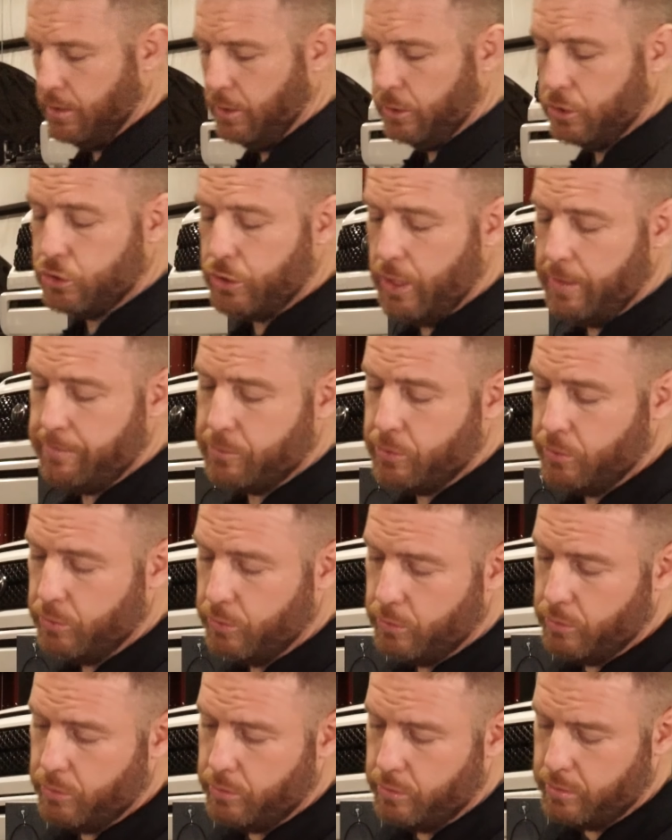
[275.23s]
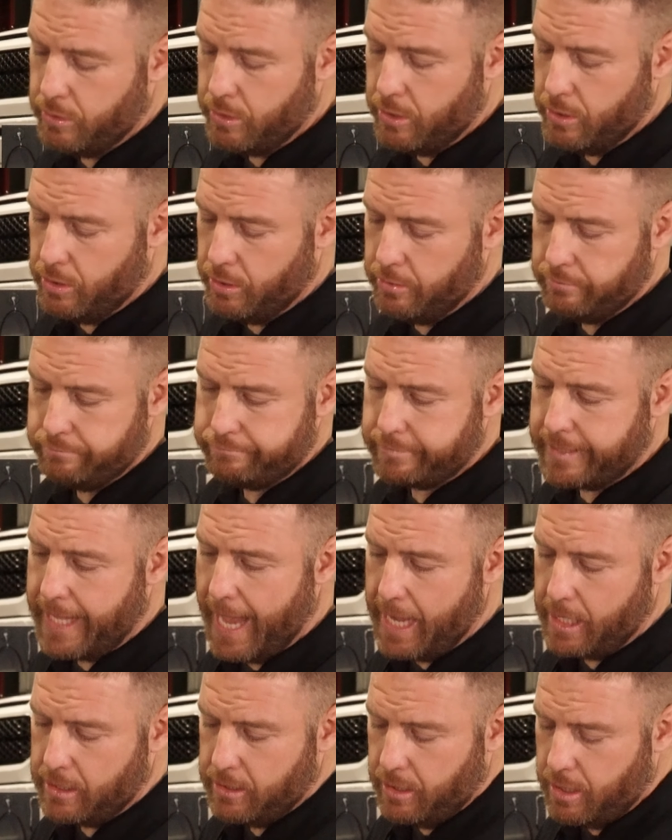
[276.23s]
little trim tool or
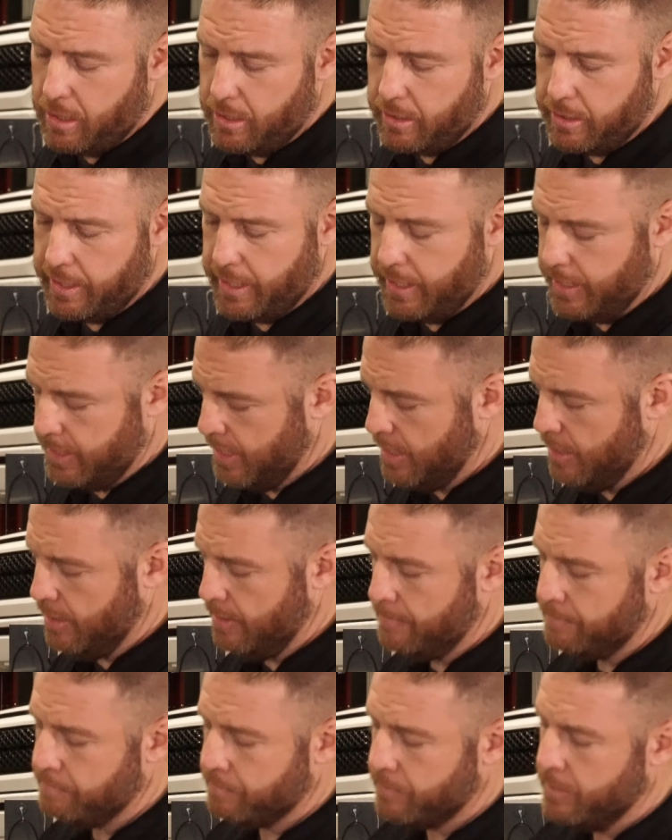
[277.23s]
cat claw thing here.